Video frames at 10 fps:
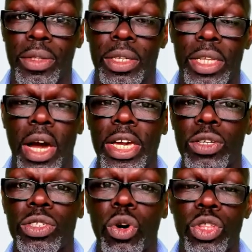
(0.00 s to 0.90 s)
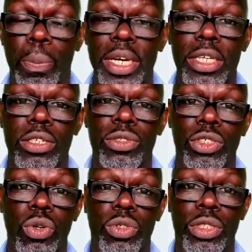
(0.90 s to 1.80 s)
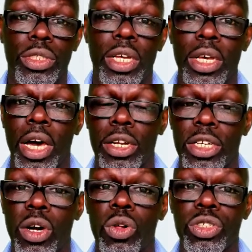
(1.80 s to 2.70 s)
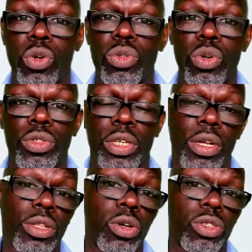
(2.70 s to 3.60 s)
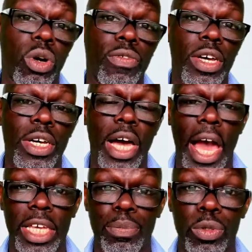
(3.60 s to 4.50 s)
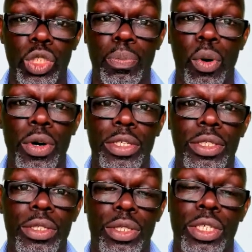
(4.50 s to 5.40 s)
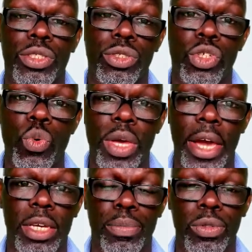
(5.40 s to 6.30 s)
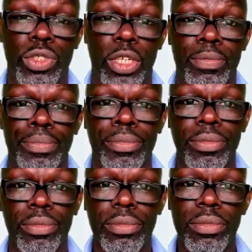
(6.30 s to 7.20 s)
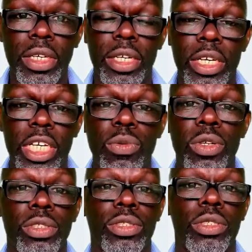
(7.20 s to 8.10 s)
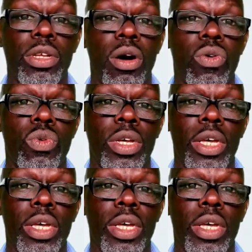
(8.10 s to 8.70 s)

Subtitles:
Now, he's an orthopedic consultant and he also looked at a lot of acupuncture points and things to do with acupuncture. And he wanted to know,